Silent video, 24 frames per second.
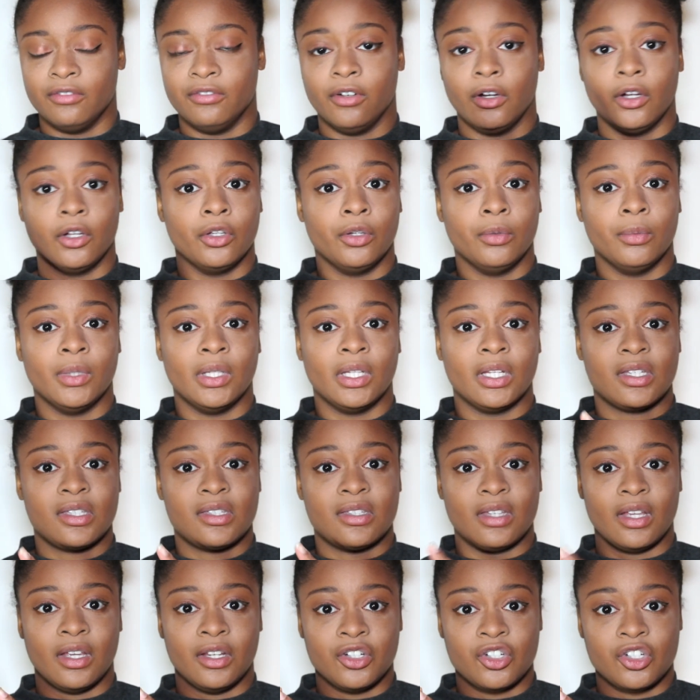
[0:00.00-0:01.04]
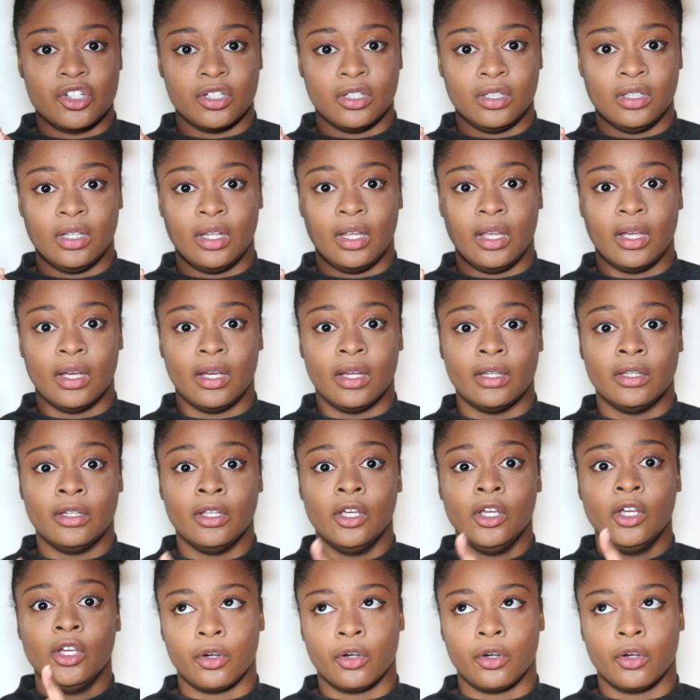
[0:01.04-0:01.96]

volume and extension, they had